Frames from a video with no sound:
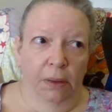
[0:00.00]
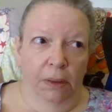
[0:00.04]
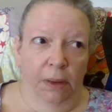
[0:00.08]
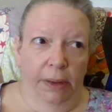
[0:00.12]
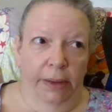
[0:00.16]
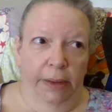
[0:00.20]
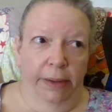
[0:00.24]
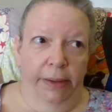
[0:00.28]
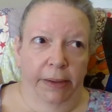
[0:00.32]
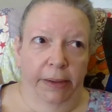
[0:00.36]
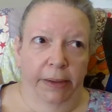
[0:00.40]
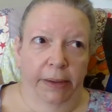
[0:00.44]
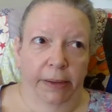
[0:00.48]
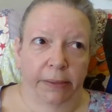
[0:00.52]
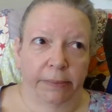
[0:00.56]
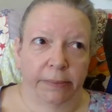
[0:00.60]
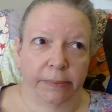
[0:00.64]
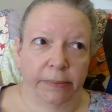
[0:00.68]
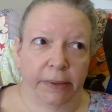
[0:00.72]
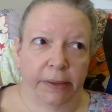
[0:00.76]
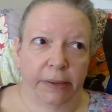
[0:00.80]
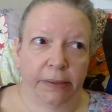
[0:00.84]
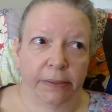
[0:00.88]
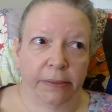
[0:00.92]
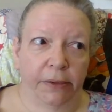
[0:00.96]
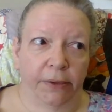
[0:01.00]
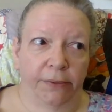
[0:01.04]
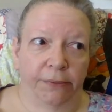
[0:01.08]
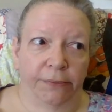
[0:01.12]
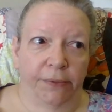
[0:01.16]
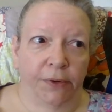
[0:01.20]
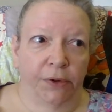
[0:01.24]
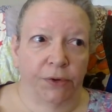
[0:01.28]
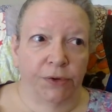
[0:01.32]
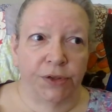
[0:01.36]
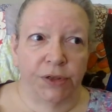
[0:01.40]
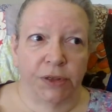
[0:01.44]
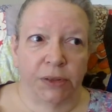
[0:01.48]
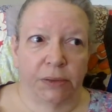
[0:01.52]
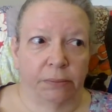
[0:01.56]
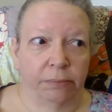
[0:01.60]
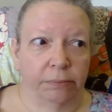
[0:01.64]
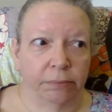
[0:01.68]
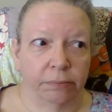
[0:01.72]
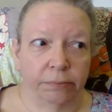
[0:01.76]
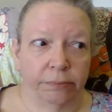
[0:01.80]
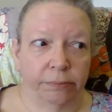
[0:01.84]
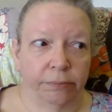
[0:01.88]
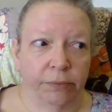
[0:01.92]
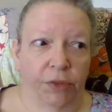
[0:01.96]
uh, the first
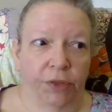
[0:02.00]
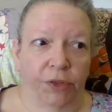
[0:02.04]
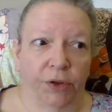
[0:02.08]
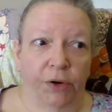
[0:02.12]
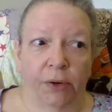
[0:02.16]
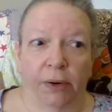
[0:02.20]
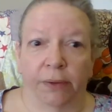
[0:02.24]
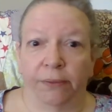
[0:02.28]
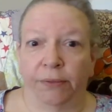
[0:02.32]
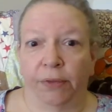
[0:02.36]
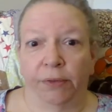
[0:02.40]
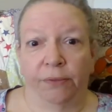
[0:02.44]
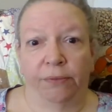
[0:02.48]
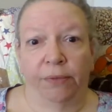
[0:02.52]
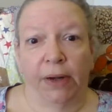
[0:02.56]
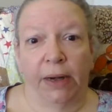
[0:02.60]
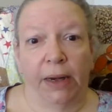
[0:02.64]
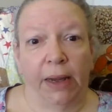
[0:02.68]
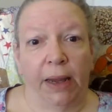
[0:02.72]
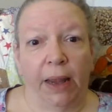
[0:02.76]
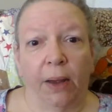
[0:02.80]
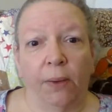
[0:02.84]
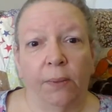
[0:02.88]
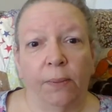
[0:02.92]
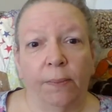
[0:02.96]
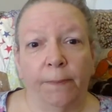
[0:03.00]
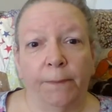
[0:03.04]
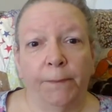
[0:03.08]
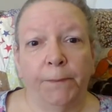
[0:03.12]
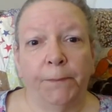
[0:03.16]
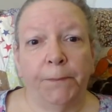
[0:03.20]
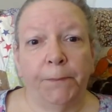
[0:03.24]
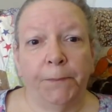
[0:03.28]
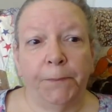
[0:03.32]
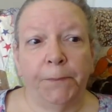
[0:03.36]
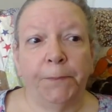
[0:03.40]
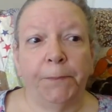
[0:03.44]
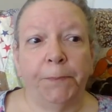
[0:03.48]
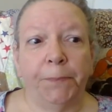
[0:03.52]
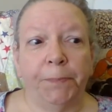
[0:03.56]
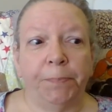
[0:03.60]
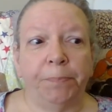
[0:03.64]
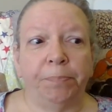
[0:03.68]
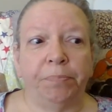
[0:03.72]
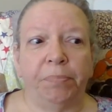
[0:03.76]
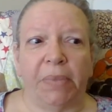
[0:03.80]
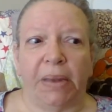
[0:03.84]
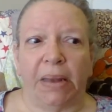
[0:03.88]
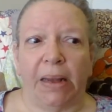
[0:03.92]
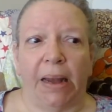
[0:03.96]
third of the video,
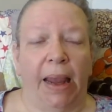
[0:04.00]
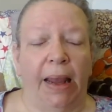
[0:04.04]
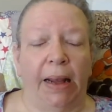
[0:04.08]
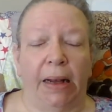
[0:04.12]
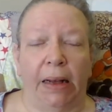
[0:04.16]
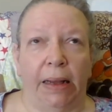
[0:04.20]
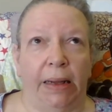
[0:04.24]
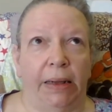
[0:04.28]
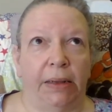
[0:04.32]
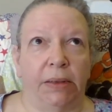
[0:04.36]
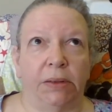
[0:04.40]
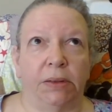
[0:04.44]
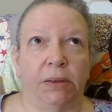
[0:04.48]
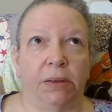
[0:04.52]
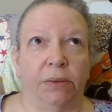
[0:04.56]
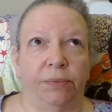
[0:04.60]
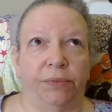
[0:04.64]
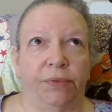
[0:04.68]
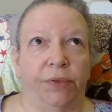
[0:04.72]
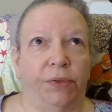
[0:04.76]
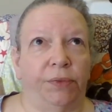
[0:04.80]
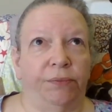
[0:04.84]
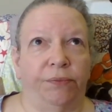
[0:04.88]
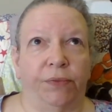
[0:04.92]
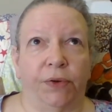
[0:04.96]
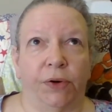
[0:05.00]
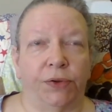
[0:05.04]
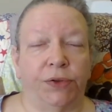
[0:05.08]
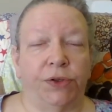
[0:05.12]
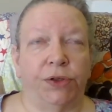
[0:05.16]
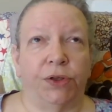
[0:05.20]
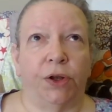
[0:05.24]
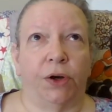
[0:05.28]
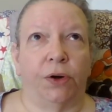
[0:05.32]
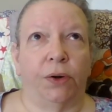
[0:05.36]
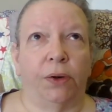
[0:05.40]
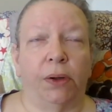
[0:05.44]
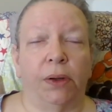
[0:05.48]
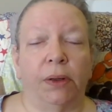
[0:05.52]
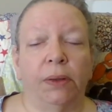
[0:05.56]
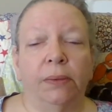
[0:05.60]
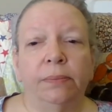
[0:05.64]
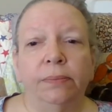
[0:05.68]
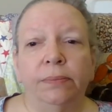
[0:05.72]
at least the first third.